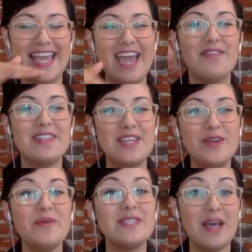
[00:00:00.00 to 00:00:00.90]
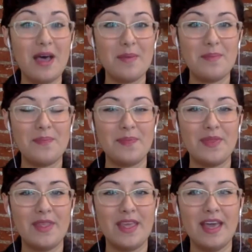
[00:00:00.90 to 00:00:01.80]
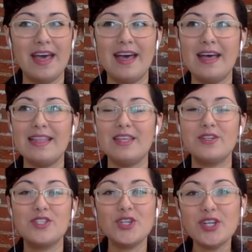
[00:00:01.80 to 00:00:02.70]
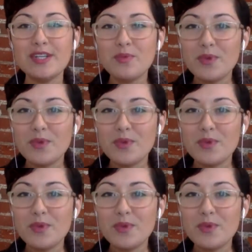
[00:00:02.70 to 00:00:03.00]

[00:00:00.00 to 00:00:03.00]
everything goes up. There are certain